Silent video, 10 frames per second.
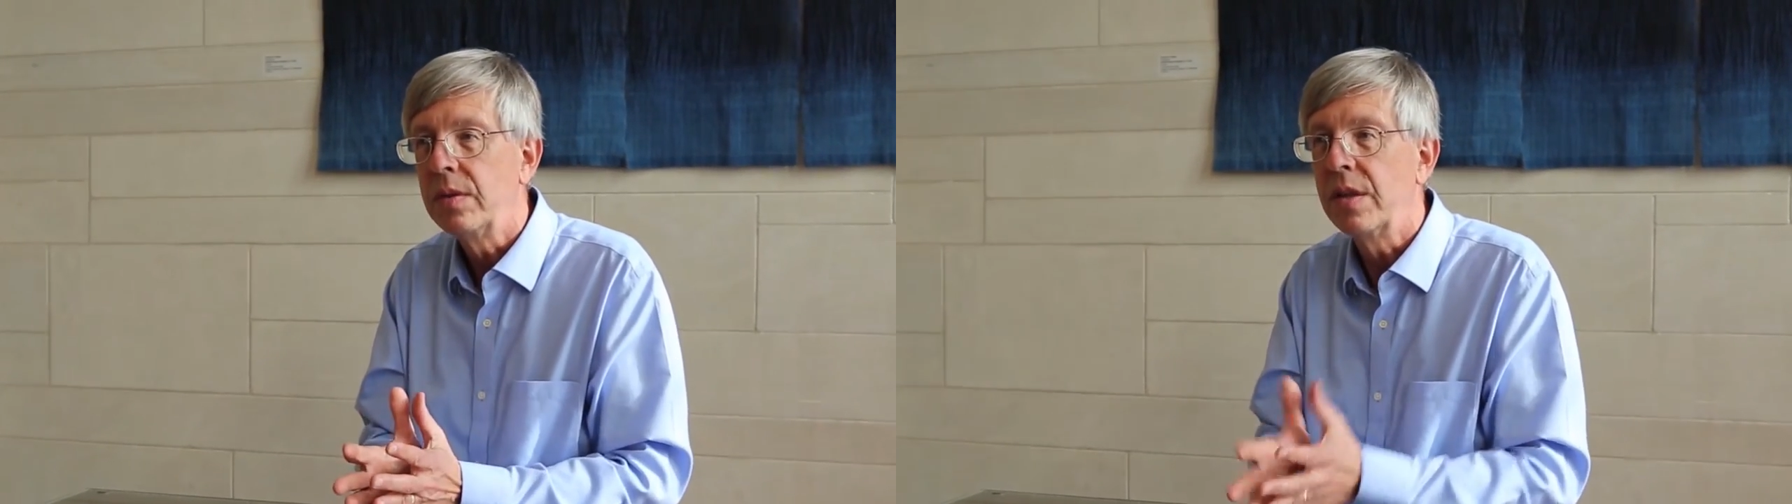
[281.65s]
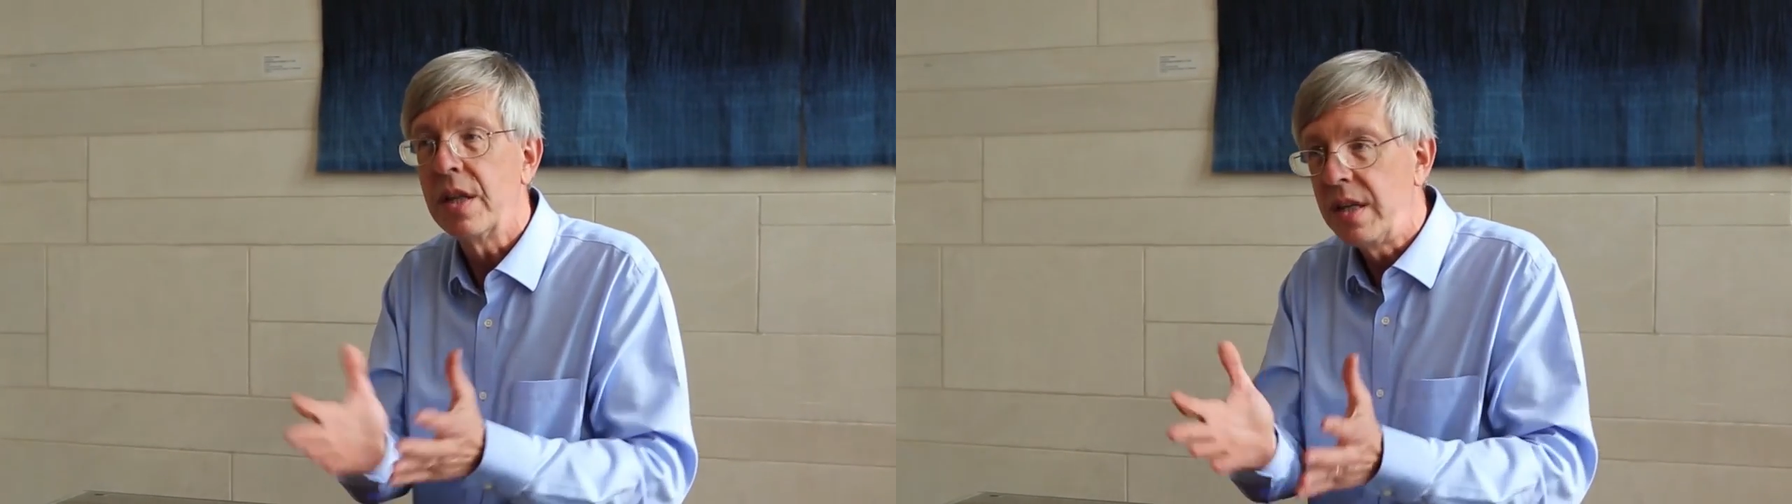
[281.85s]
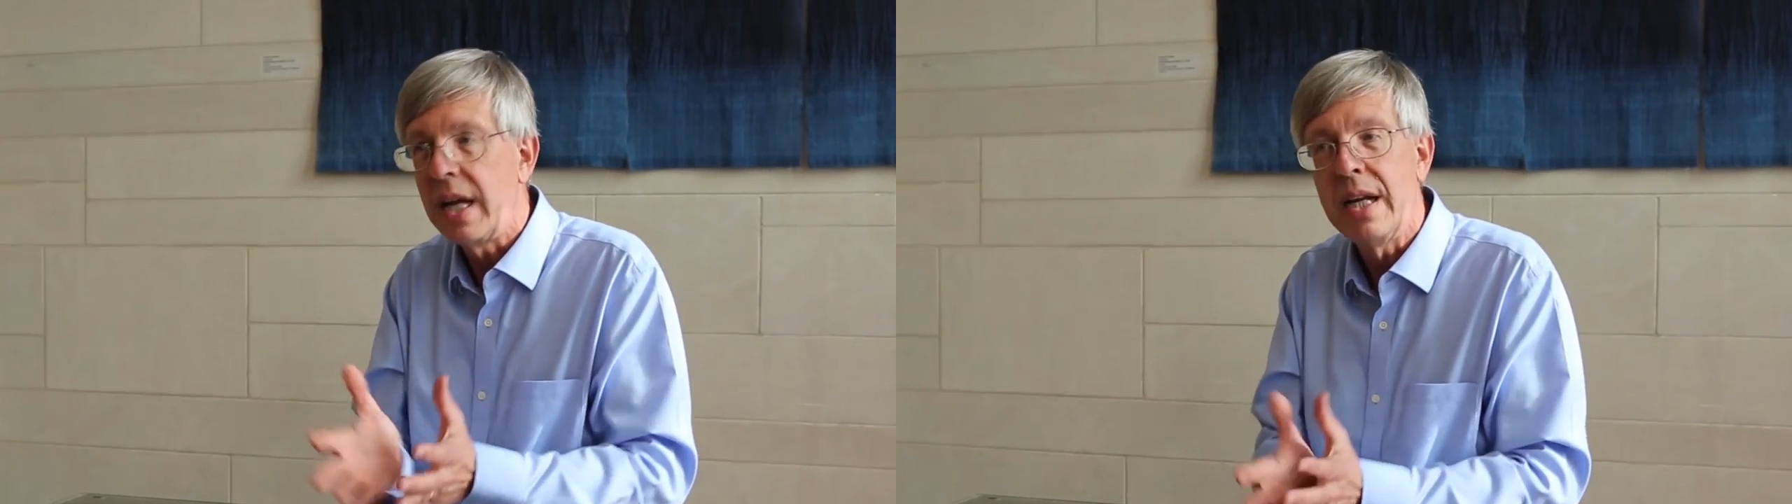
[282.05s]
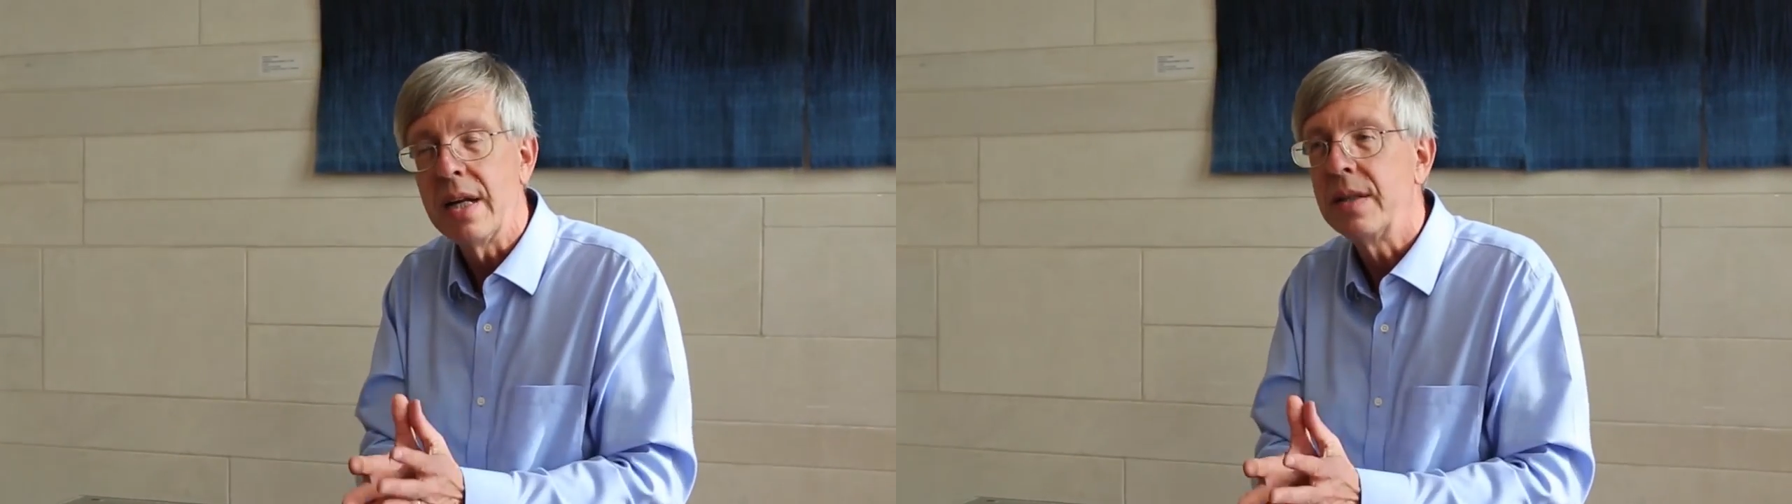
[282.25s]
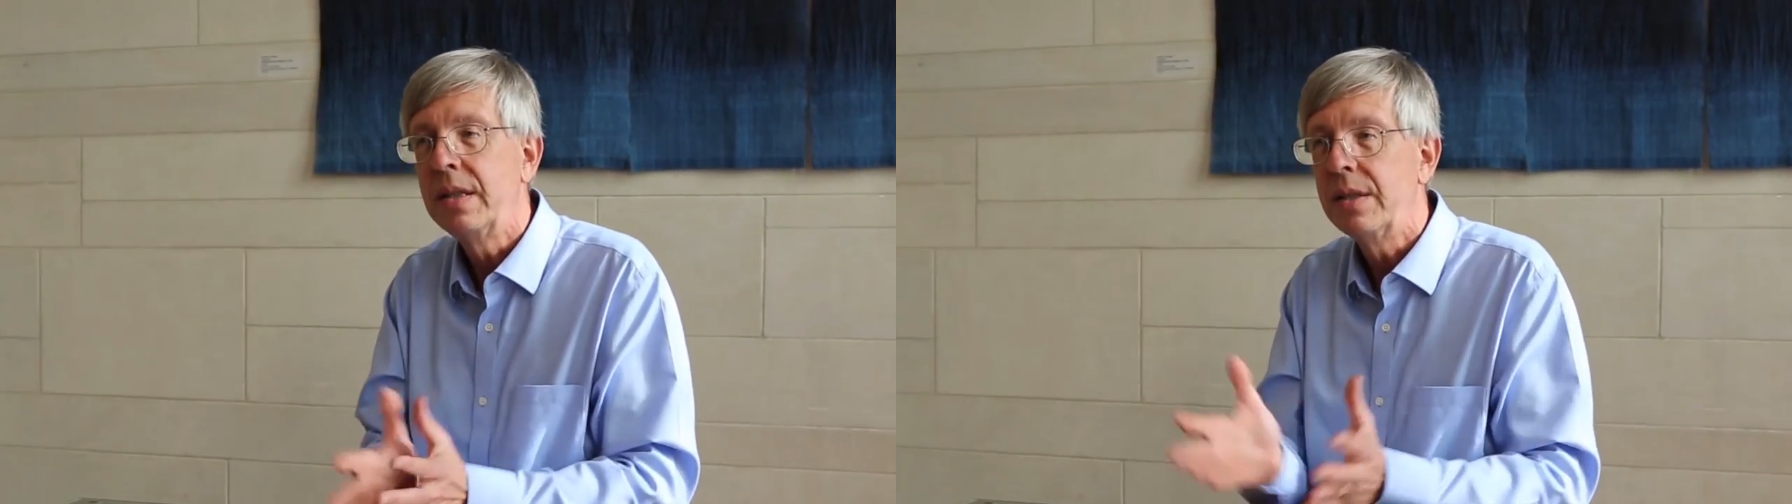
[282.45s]
the
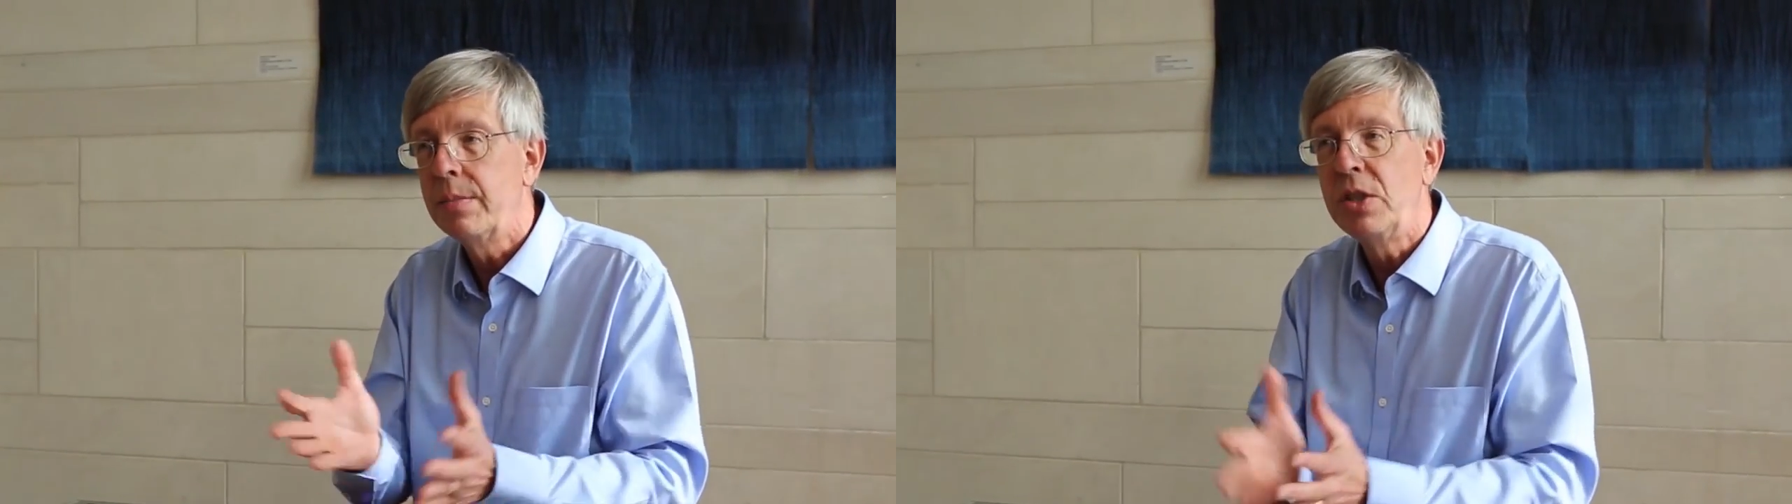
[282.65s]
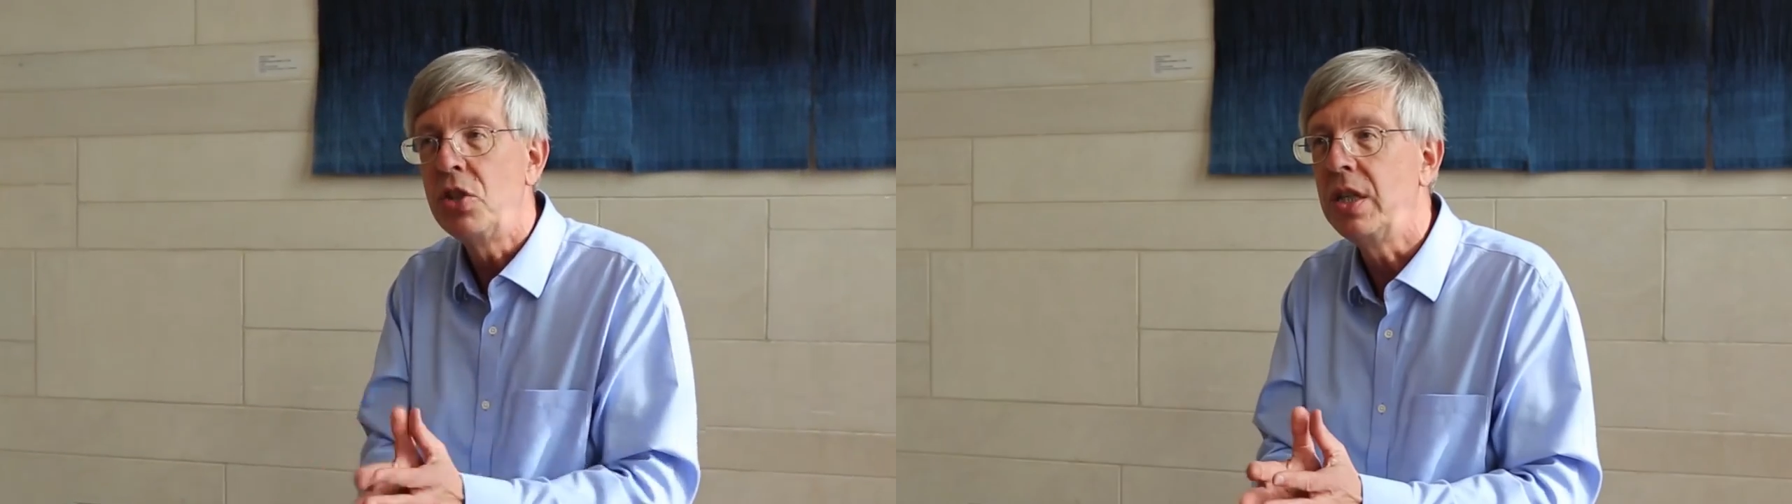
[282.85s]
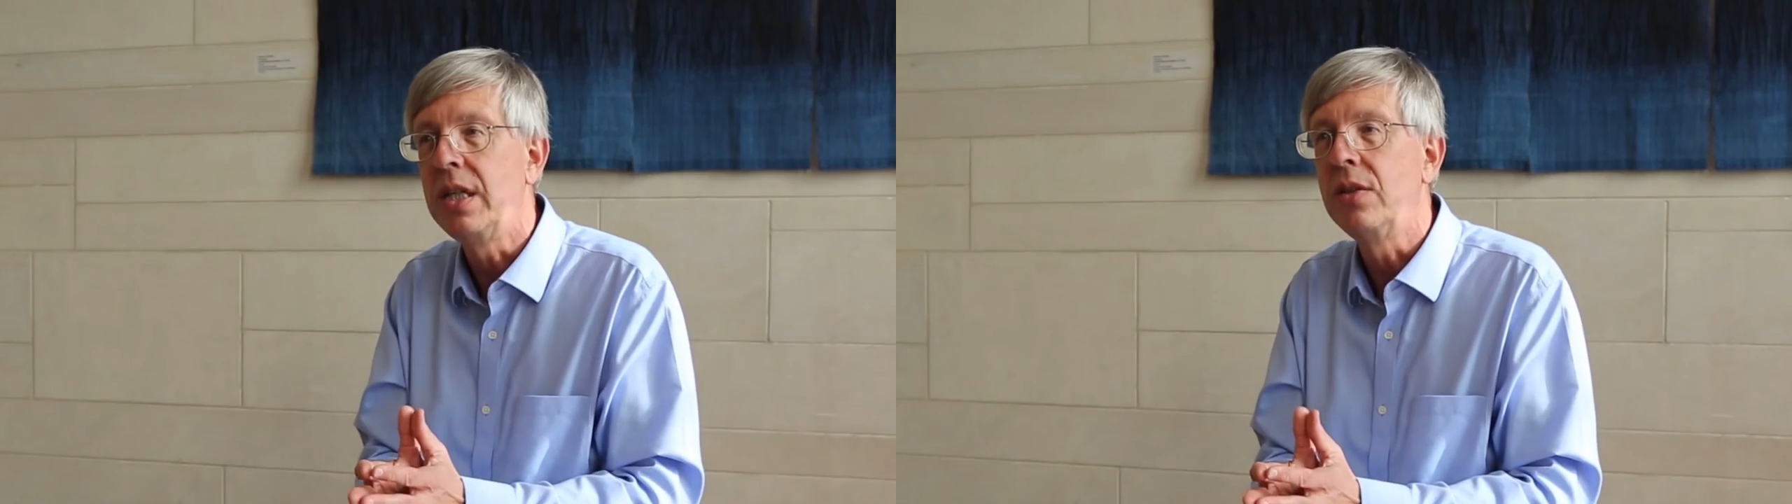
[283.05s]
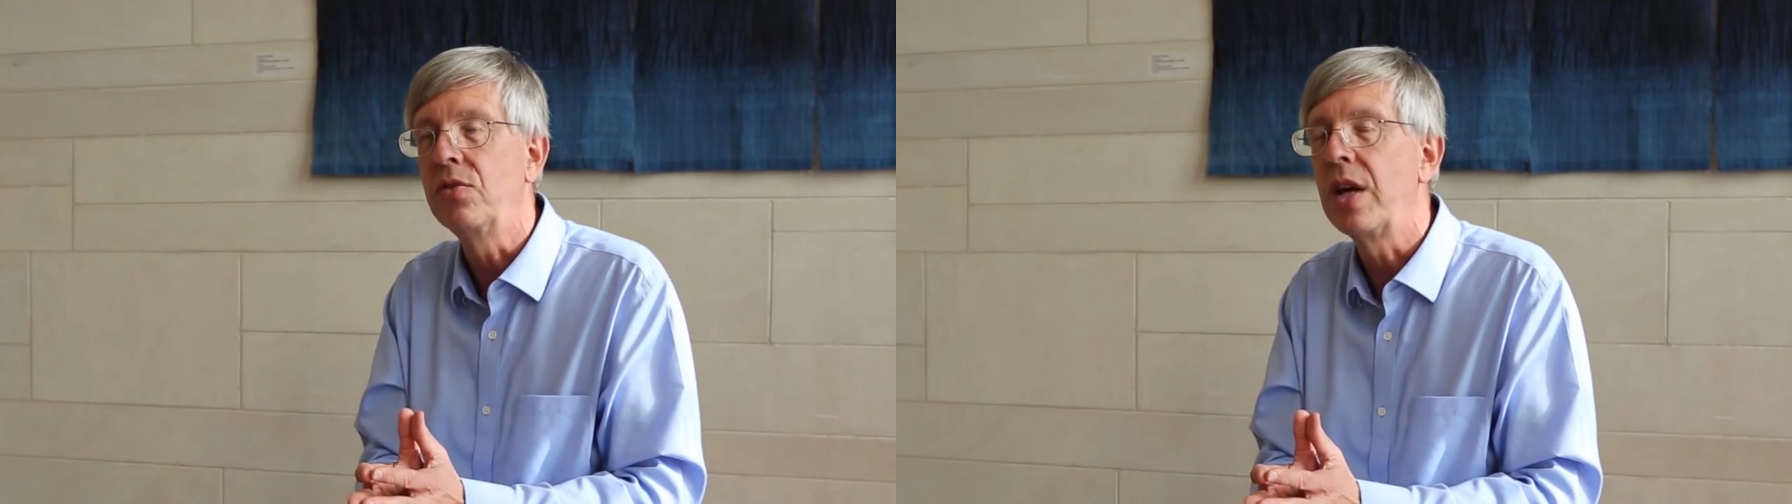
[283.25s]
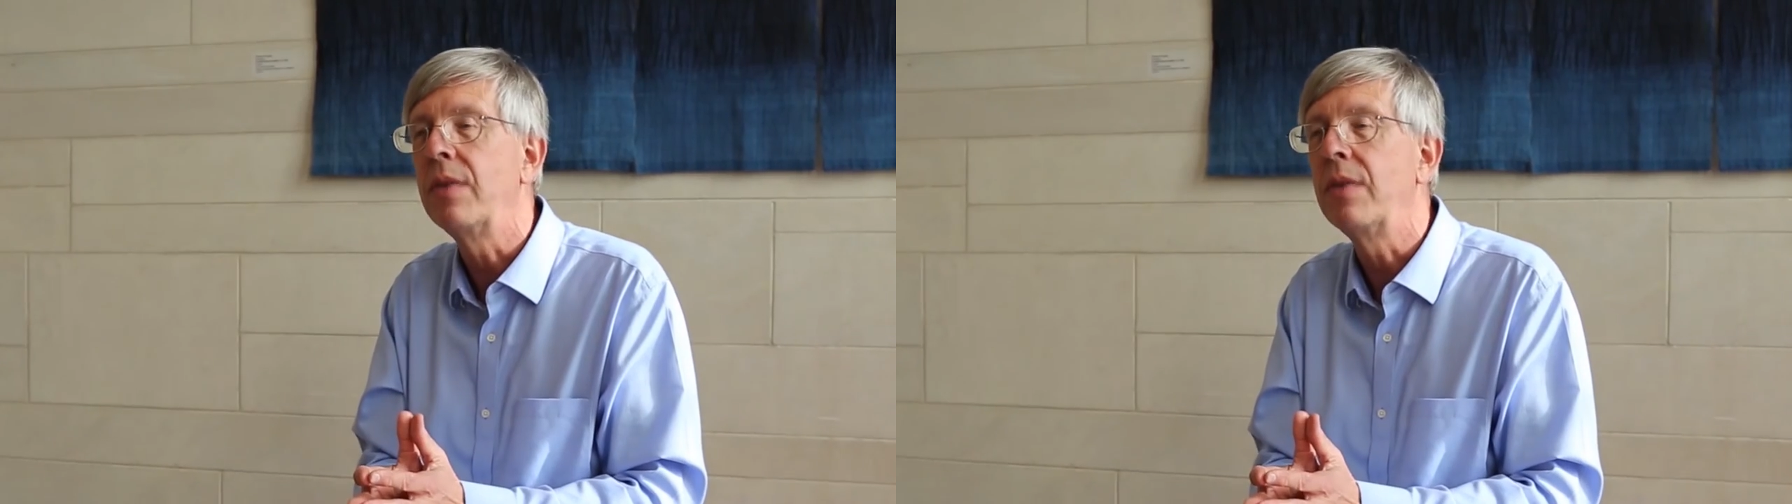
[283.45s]
data, the machines,